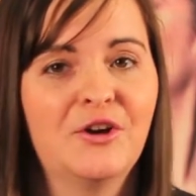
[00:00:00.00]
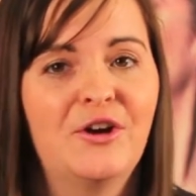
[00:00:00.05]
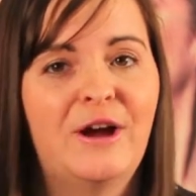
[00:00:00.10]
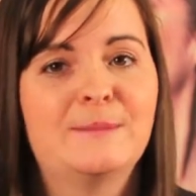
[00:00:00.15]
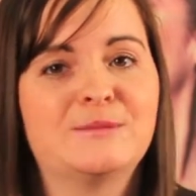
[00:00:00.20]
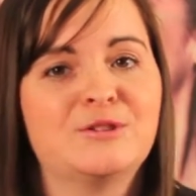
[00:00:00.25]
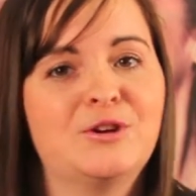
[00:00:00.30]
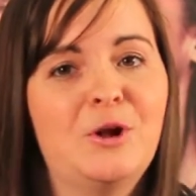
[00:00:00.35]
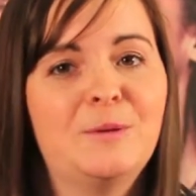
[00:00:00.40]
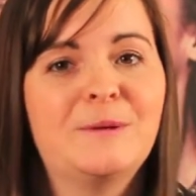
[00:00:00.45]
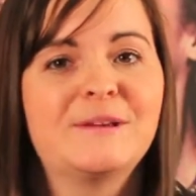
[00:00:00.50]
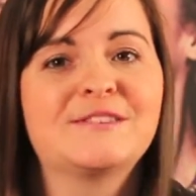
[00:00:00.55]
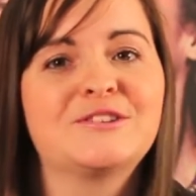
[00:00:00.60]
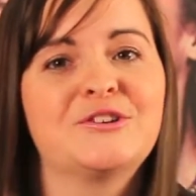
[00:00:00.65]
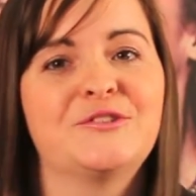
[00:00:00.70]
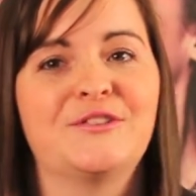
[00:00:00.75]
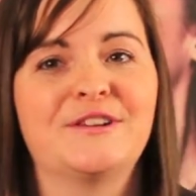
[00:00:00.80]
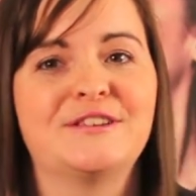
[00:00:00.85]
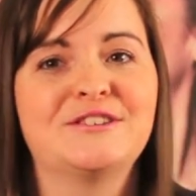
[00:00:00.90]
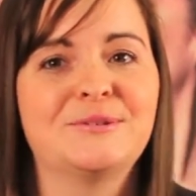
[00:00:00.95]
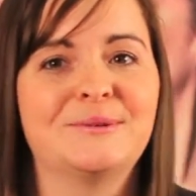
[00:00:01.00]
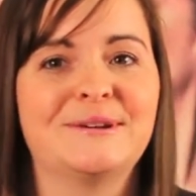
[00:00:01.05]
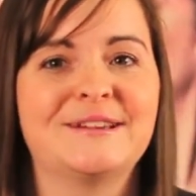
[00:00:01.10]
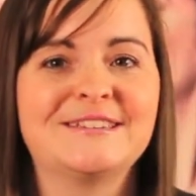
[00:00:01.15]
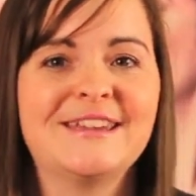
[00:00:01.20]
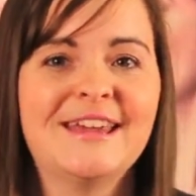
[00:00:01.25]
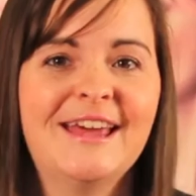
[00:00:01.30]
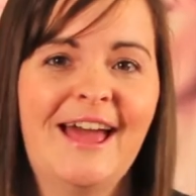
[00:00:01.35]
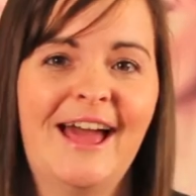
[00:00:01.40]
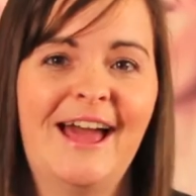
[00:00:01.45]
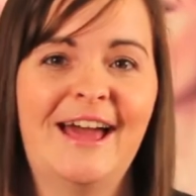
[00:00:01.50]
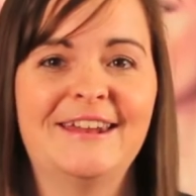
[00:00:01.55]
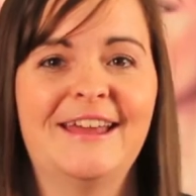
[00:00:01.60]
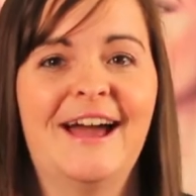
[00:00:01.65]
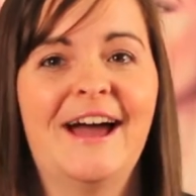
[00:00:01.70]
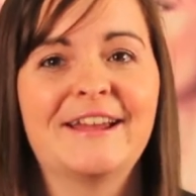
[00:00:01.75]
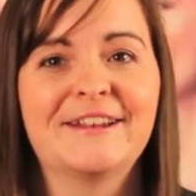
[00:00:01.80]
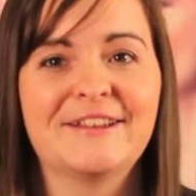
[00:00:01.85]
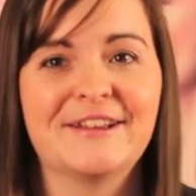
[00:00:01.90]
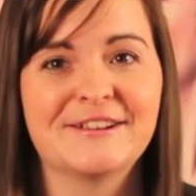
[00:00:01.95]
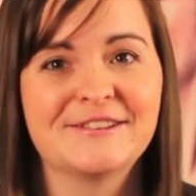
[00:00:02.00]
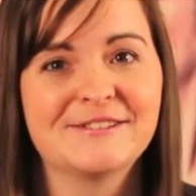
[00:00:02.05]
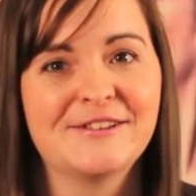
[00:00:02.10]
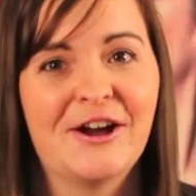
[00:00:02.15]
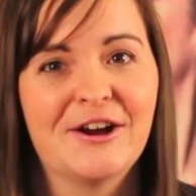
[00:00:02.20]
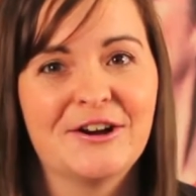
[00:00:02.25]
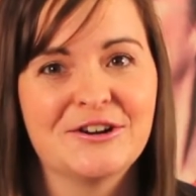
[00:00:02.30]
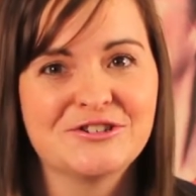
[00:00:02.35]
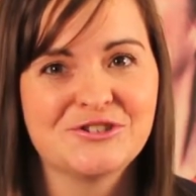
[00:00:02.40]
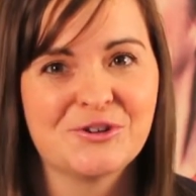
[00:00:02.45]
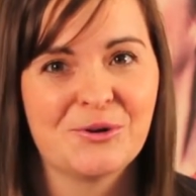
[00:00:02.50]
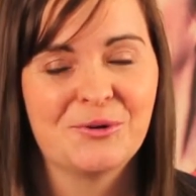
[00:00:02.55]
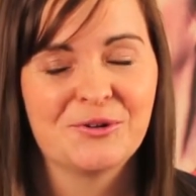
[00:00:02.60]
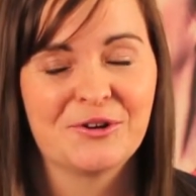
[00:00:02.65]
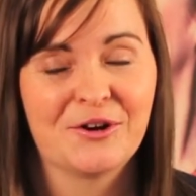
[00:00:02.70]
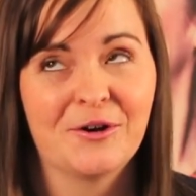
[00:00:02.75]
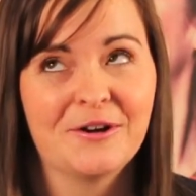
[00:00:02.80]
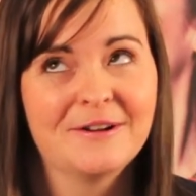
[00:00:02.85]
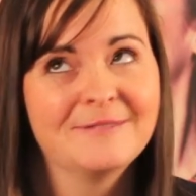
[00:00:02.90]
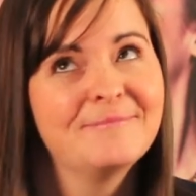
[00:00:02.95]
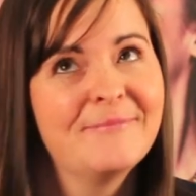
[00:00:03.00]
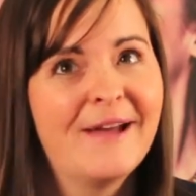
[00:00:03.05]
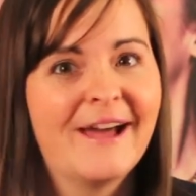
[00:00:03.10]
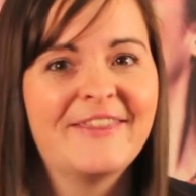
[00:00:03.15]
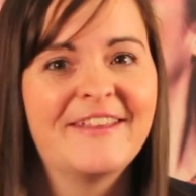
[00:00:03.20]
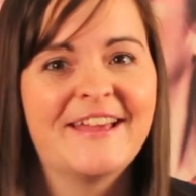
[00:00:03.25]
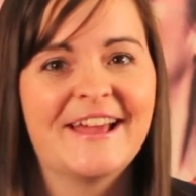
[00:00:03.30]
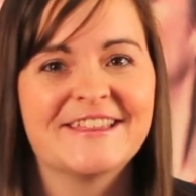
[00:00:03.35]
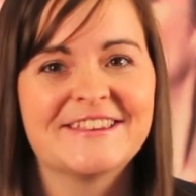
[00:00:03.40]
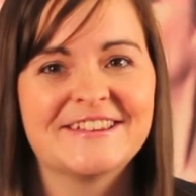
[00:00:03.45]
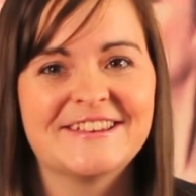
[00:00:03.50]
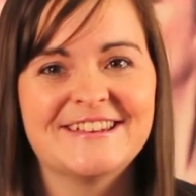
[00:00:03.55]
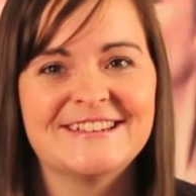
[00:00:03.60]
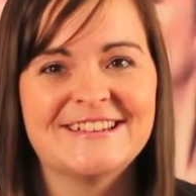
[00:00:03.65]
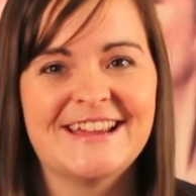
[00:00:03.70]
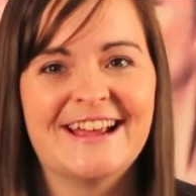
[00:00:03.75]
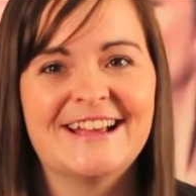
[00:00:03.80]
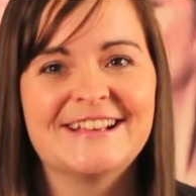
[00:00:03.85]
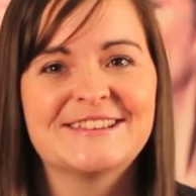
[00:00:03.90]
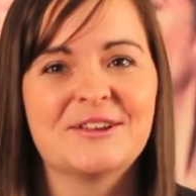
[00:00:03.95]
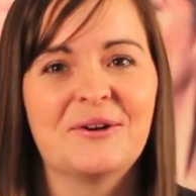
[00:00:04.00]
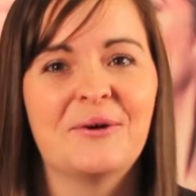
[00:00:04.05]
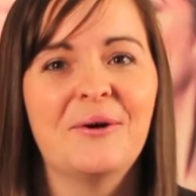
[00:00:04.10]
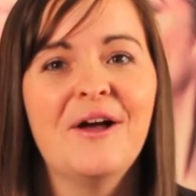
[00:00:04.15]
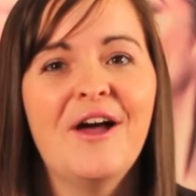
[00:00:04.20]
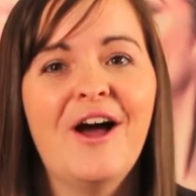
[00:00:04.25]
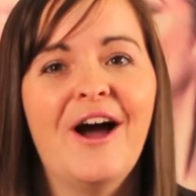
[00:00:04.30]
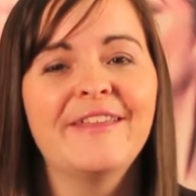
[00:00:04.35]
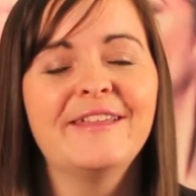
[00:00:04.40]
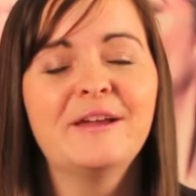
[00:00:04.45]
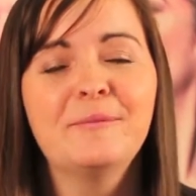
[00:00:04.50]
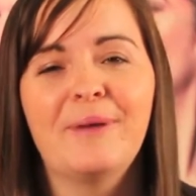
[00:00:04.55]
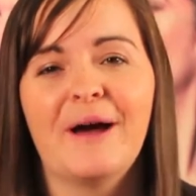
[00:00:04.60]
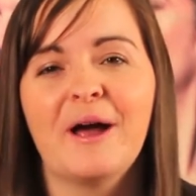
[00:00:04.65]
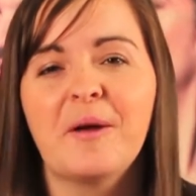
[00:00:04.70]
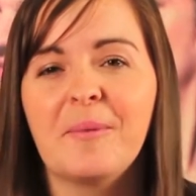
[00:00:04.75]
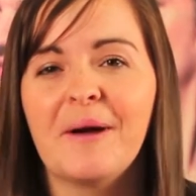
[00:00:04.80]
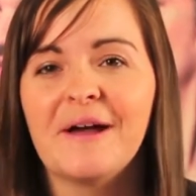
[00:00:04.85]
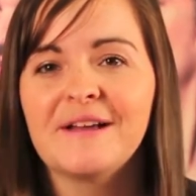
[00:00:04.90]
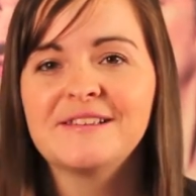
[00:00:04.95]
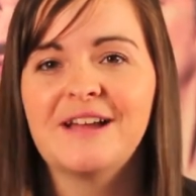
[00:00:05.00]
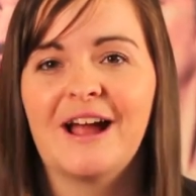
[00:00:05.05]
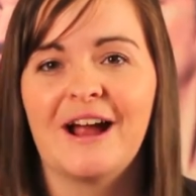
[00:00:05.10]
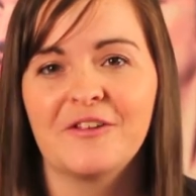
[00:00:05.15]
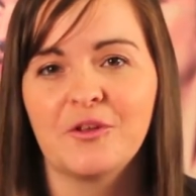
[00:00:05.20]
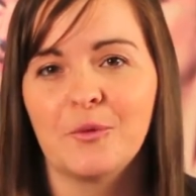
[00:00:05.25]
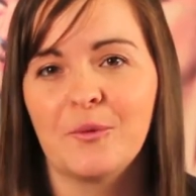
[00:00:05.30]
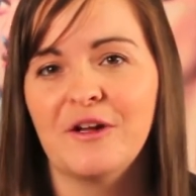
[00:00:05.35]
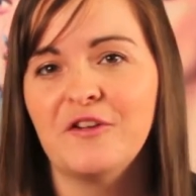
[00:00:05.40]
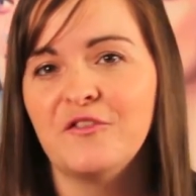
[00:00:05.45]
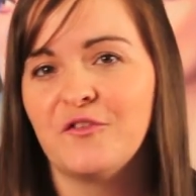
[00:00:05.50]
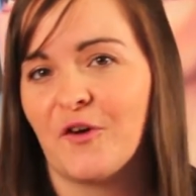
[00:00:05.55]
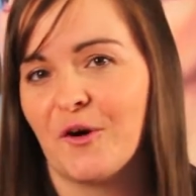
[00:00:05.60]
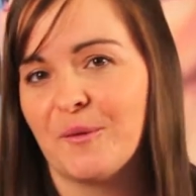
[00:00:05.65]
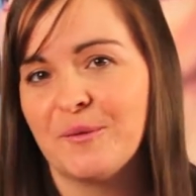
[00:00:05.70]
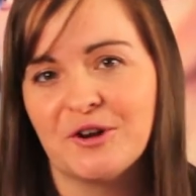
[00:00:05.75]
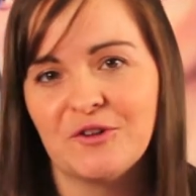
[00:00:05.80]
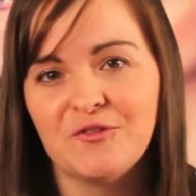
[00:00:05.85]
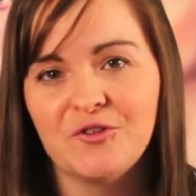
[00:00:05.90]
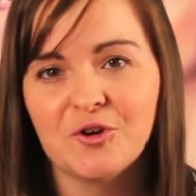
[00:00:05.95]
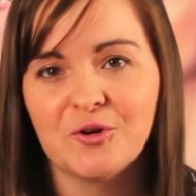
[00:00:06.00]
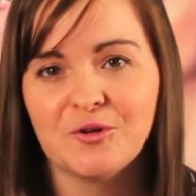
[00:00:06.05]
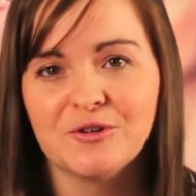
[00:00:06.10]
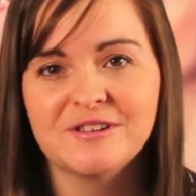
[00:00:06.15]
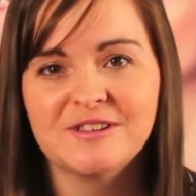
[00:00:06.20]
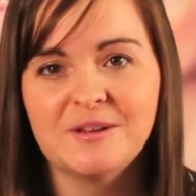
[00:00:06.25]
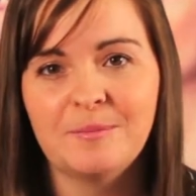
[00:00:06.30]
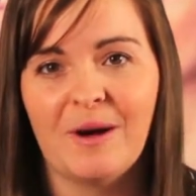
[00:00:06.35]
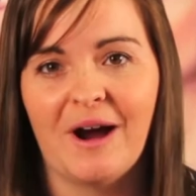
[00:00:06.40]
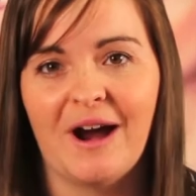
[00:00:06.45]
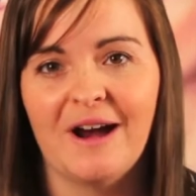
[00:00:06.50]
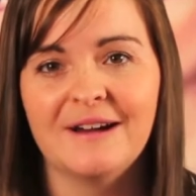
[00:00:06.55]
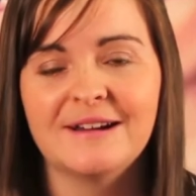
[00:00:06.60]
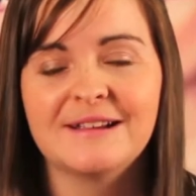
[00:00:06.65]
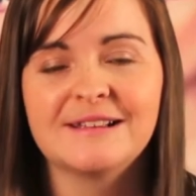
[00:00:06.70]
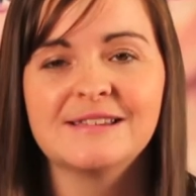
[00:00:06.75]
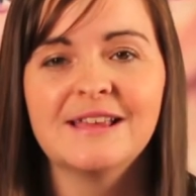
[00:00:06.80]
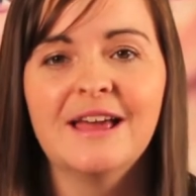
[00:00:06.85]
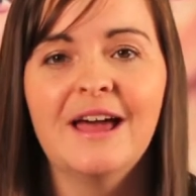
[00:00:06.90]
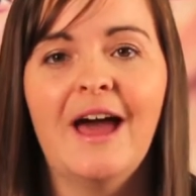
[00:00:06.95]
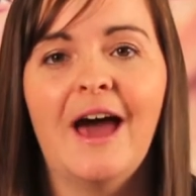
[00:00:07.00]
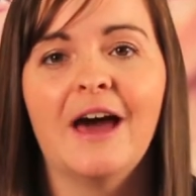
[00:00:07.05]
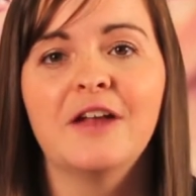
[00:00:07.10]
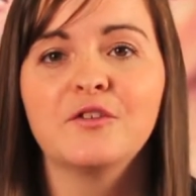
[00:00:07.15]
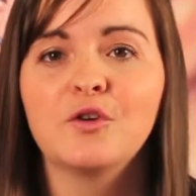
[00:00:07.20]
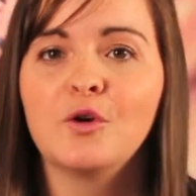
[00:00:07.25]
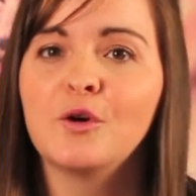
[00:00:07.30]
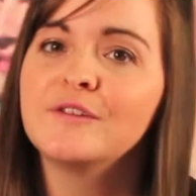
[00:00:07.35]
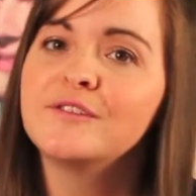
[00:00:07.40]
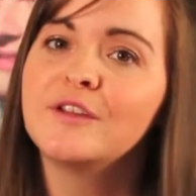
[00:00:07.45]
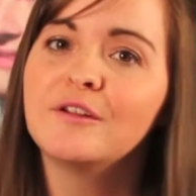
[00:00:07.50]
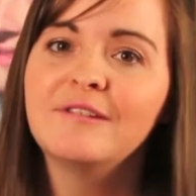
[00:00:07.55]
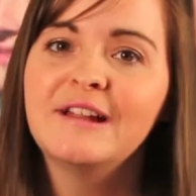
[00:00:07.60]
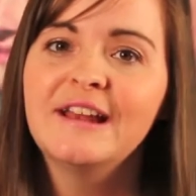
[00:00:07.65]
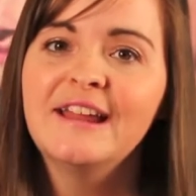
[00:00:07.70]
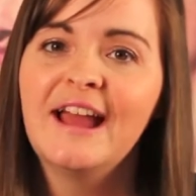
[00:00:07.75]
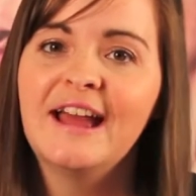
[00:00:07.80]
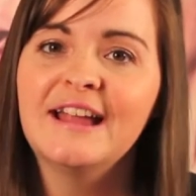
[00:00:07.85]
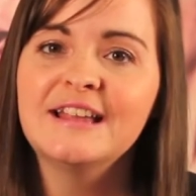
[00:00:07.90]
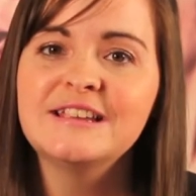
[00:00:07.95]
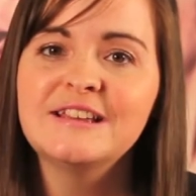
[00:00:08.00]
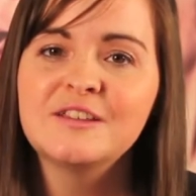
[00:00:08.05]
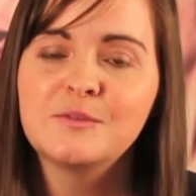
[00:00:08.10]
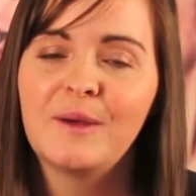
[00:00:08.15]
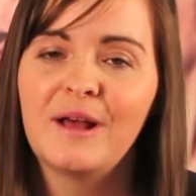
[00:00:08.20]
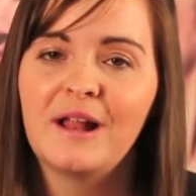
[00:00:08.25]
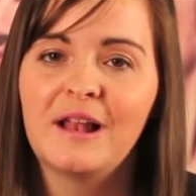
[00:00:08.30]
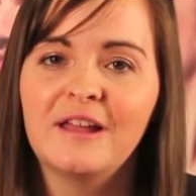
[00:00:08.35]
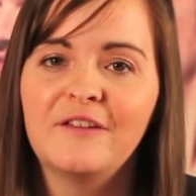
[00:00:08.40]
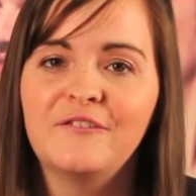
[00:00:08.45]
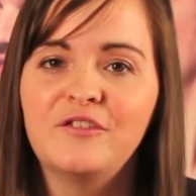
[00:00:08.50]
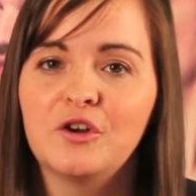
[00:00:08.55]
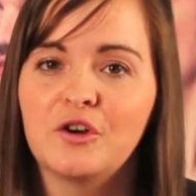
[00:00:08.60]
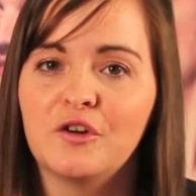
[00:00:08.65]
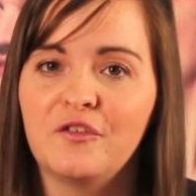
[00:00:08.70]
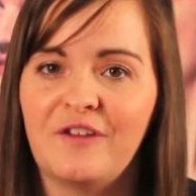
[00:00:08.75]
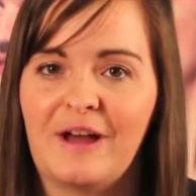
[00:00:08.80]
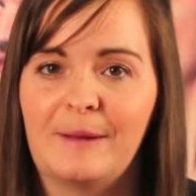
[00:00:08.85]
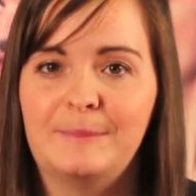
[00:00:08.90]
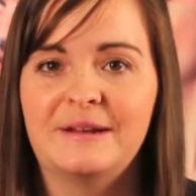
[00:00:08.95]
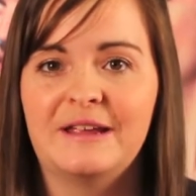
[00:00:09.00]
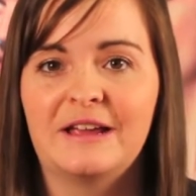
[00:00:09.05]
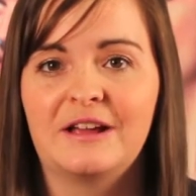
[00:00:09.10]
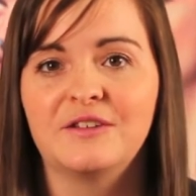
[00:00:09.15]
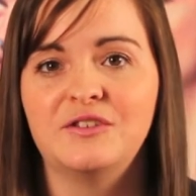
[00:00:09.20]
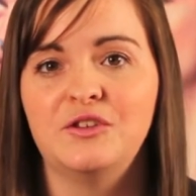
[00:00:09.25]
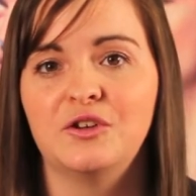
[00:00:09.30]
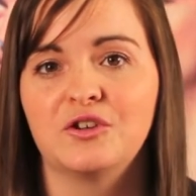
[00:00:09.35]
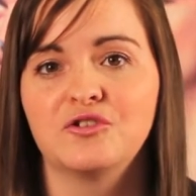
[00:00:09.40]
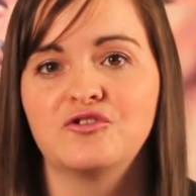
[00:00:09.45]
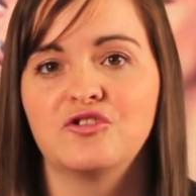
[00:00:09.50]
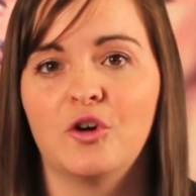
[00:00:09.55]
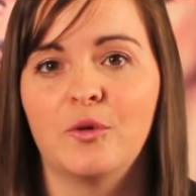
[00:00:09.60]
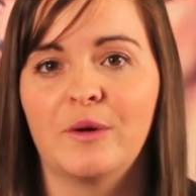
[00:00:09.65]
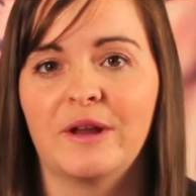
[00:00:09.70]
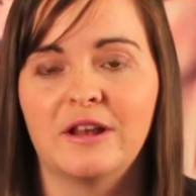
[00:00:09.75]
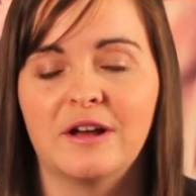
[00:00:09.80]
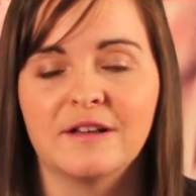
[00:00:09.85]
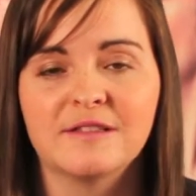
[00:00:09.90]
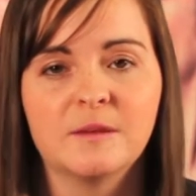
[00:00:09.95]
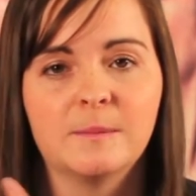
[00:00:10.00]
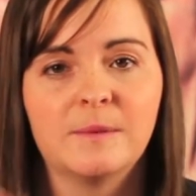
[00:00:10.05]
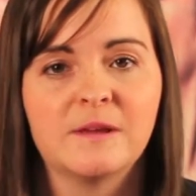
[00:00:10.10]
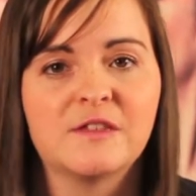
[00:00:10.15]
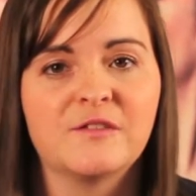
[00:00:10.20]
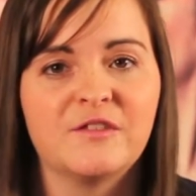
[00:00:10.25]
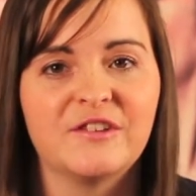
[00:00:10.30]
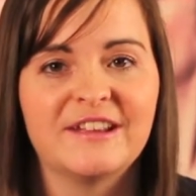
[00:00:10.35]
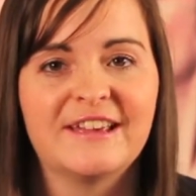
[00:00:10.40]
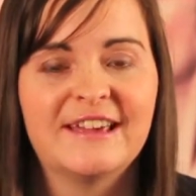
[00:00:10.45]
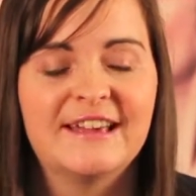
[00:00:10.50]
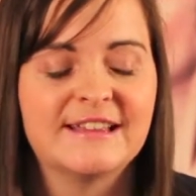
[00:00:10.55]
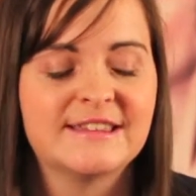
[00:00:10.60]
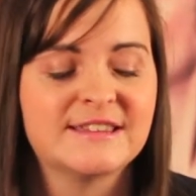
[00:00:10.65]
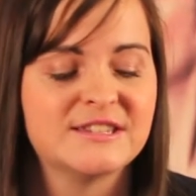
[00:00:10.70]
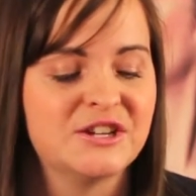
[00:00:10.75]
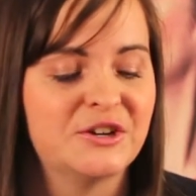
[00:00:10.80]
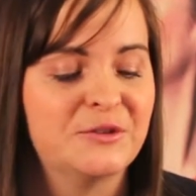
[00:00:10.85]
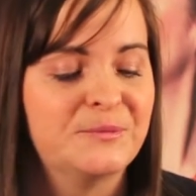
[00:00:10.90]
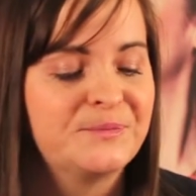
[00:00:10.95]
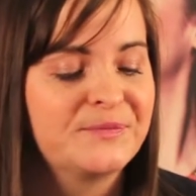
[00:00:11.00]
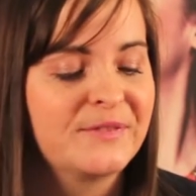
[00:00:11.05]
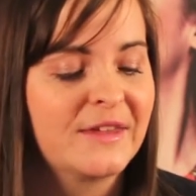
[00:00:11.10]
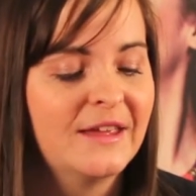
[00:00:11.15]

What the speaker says: crammed all my stuff into it, and had like tired shoulder at the end of the day. So I think backpacks are the way forward if you're going to the parks, and of course they're really handy as well if you're a family, because you can throw in lots of bits for the kids too.